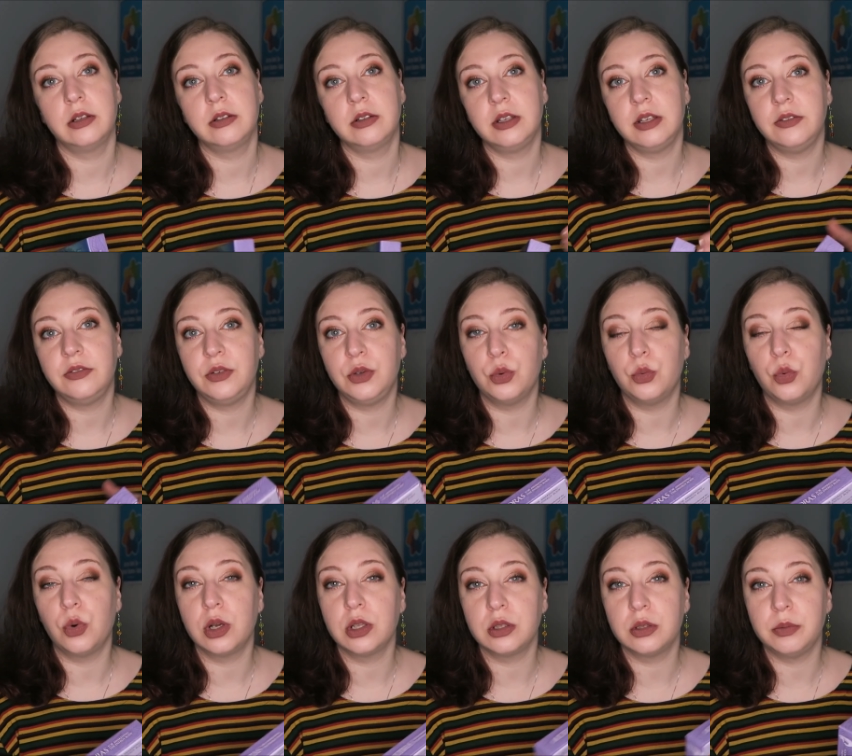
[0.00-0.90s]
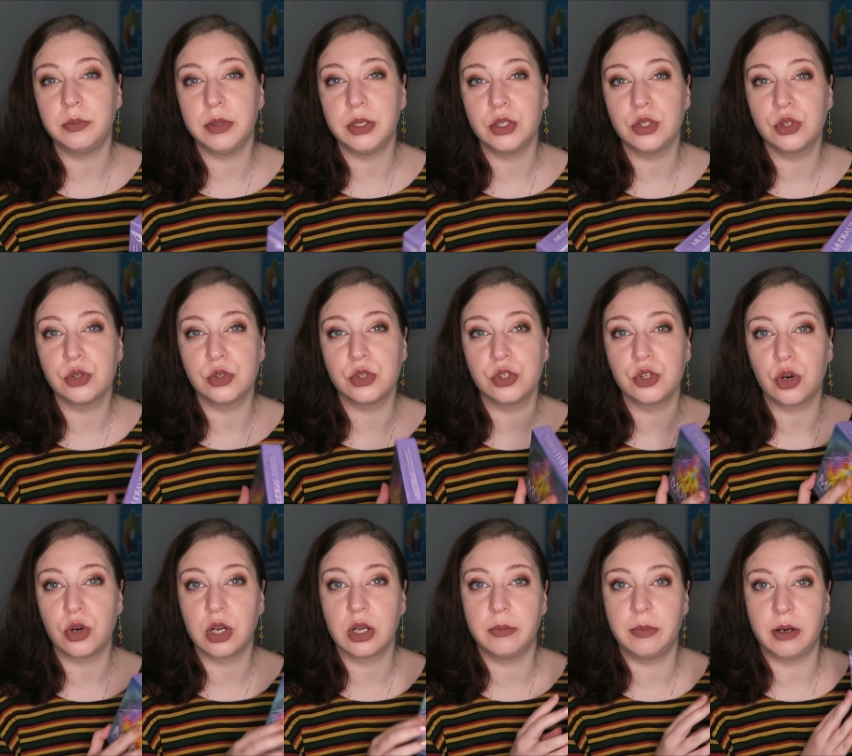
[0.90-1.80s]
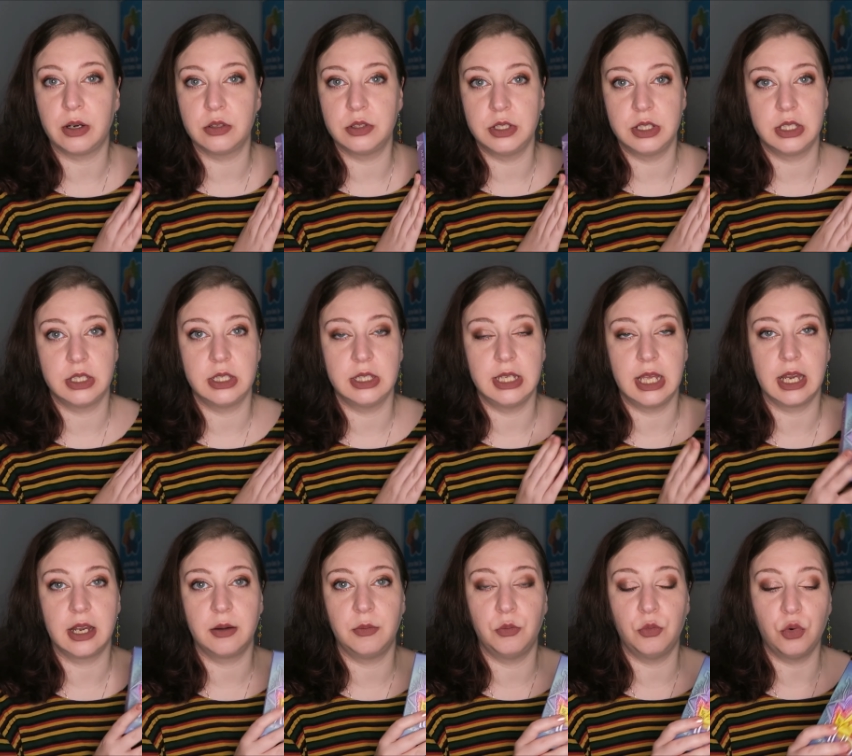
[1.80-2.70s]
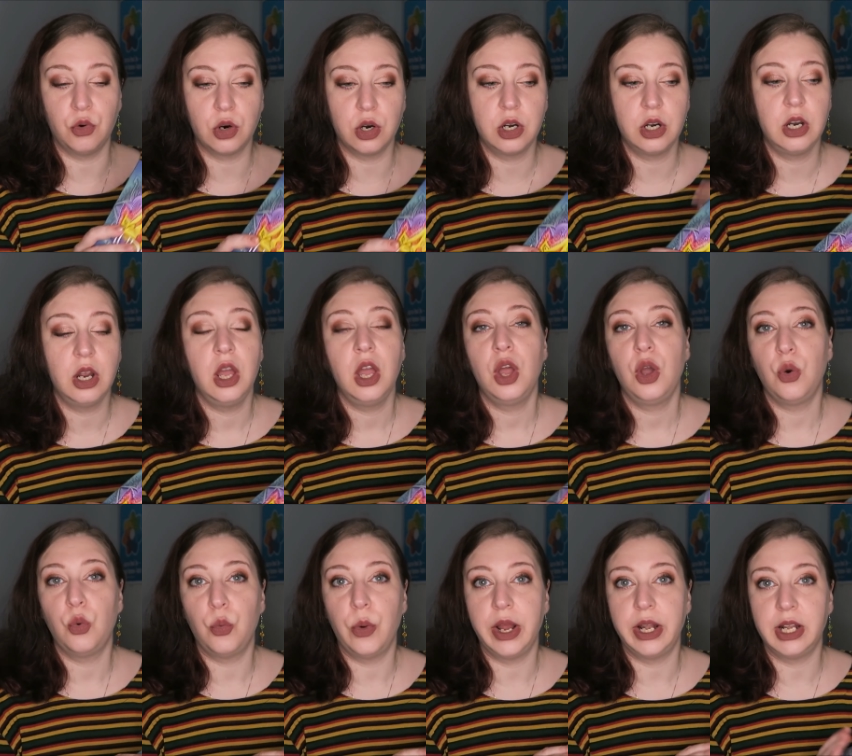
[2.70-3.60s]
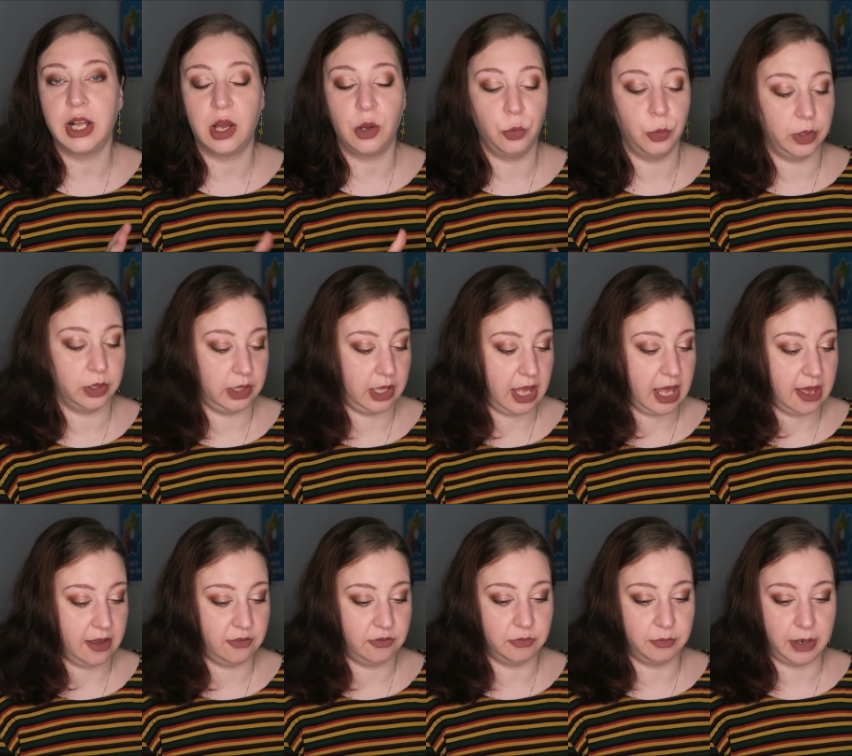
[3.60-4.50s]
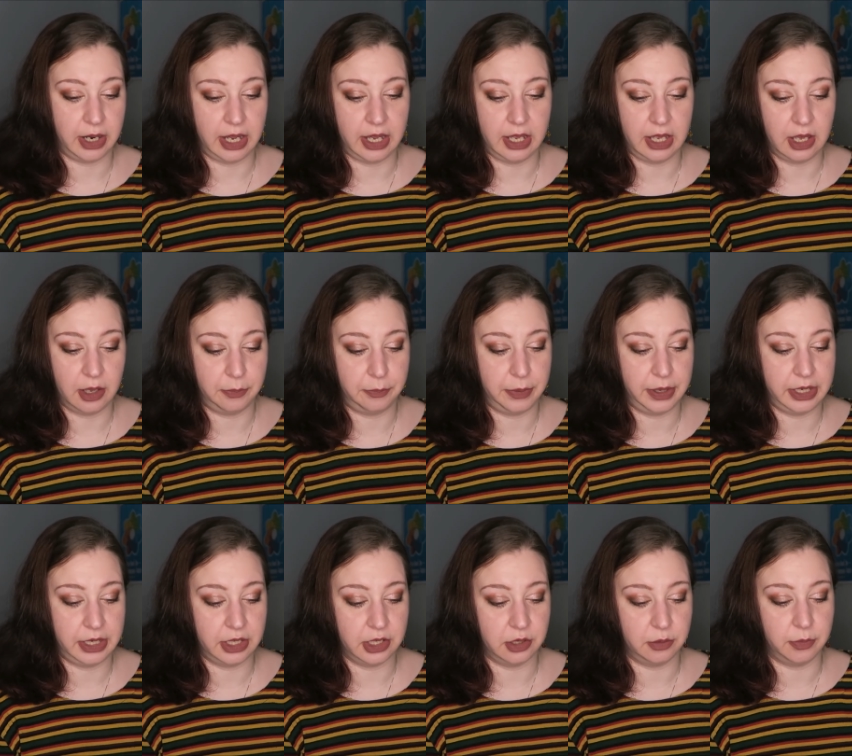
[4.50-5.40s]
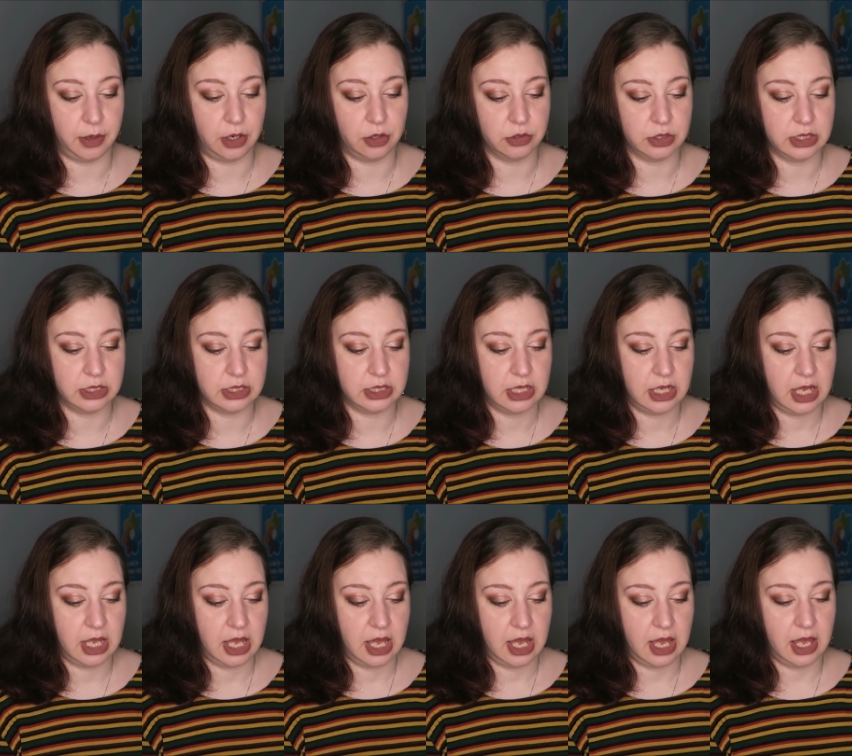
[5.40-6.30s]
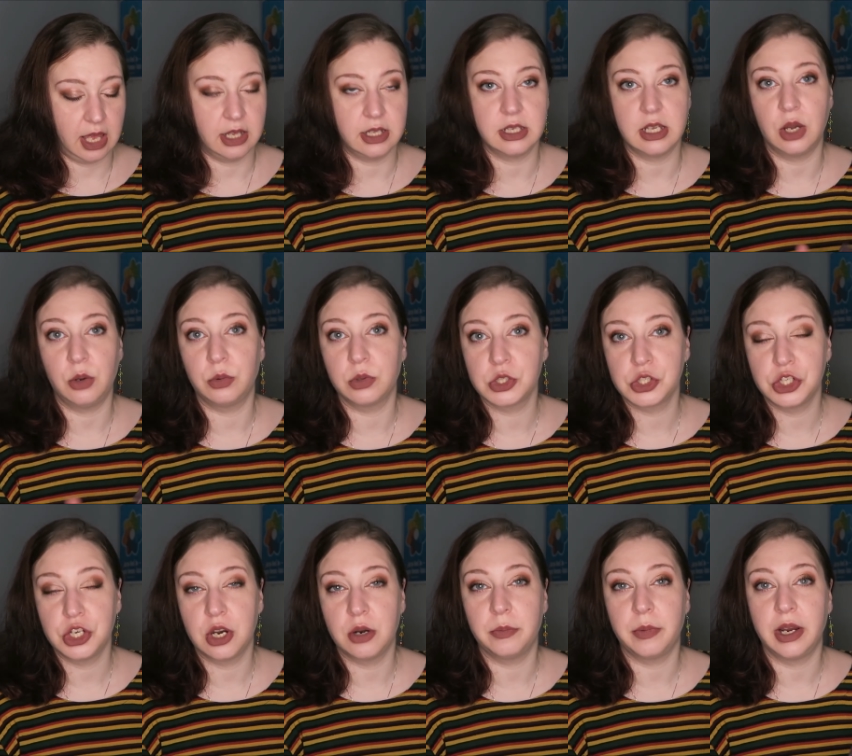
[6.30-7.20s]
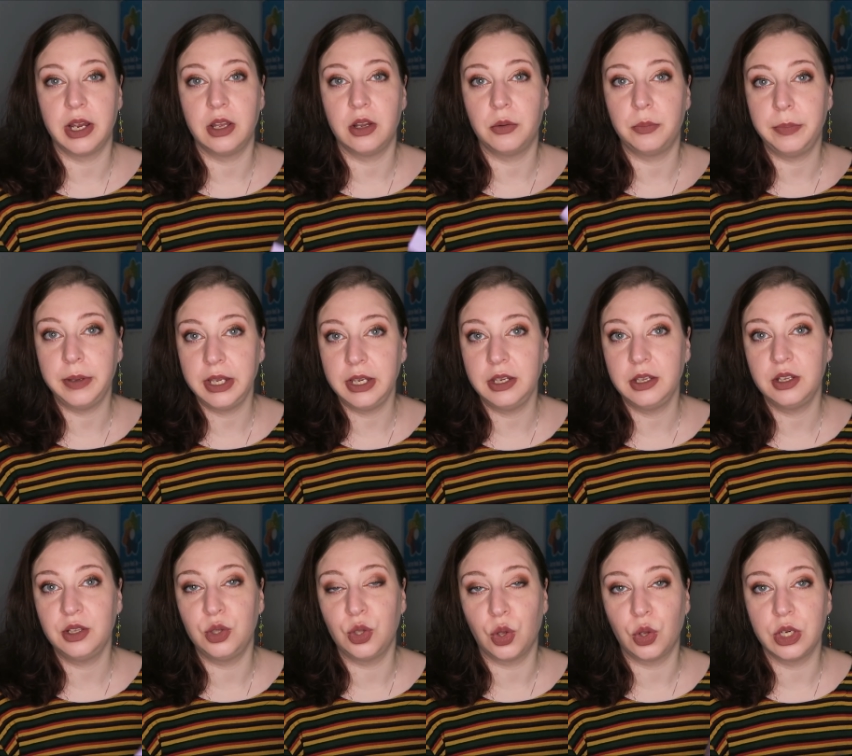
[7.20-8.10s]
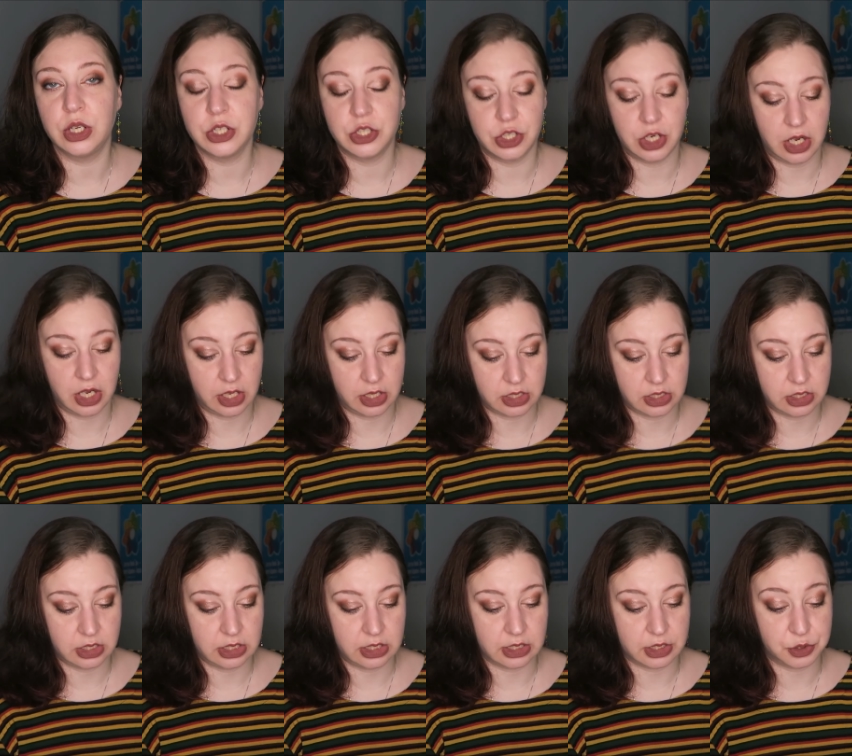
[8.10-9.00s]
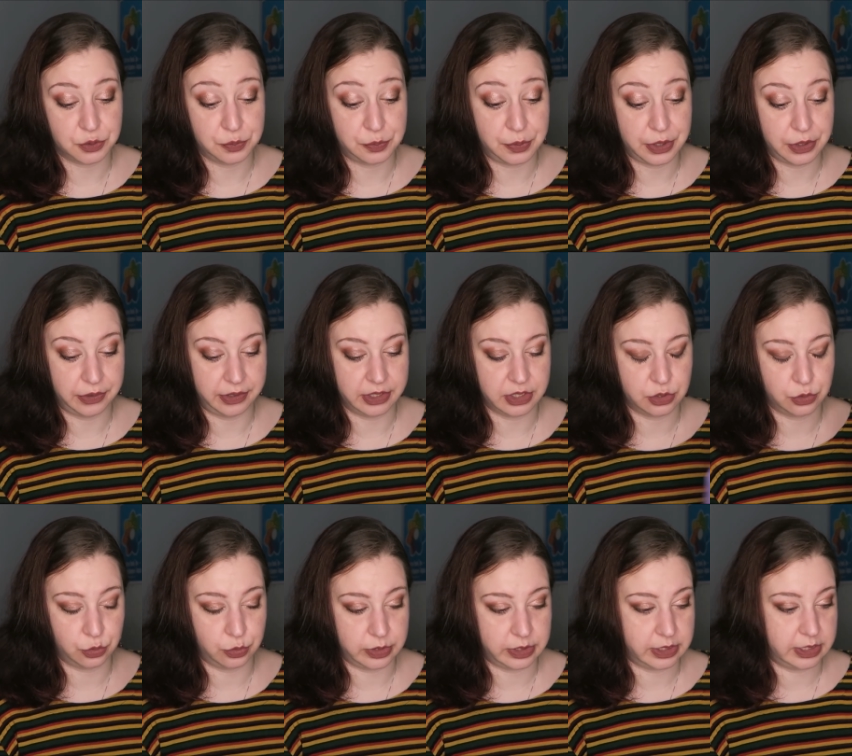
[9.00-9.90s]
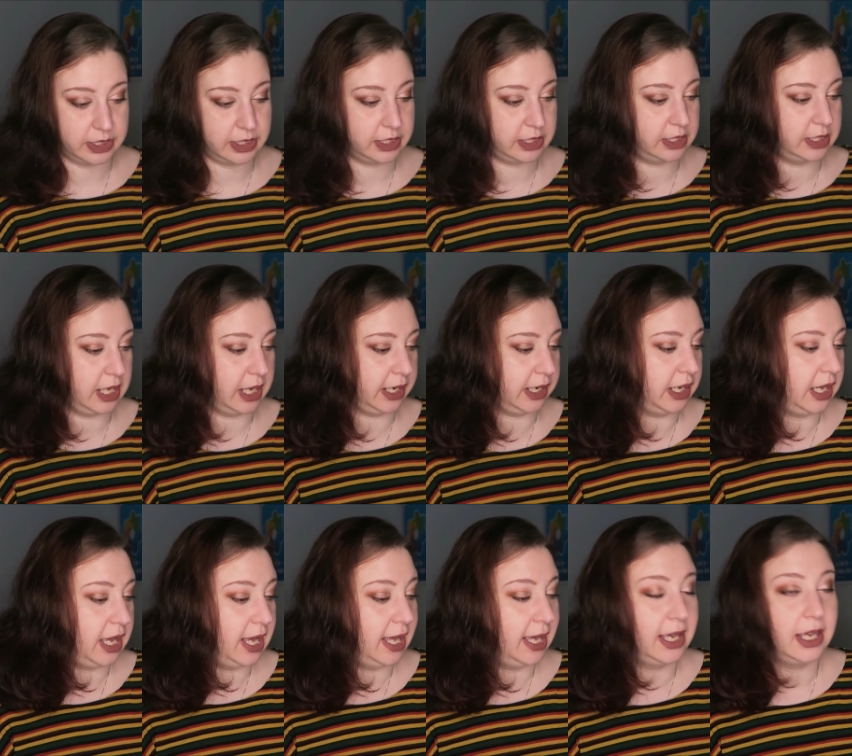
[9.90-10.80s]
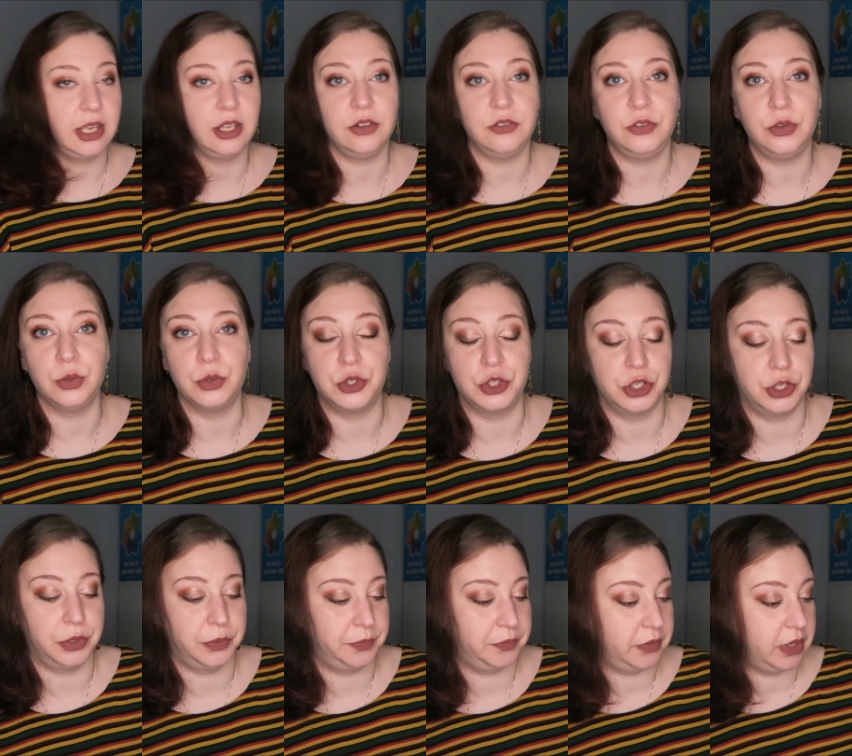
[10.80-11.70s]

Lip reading: if you want me to talk about this deck more, when I will have my opinion about it, and I will share my opinion, knowledge and experience with this deck in future.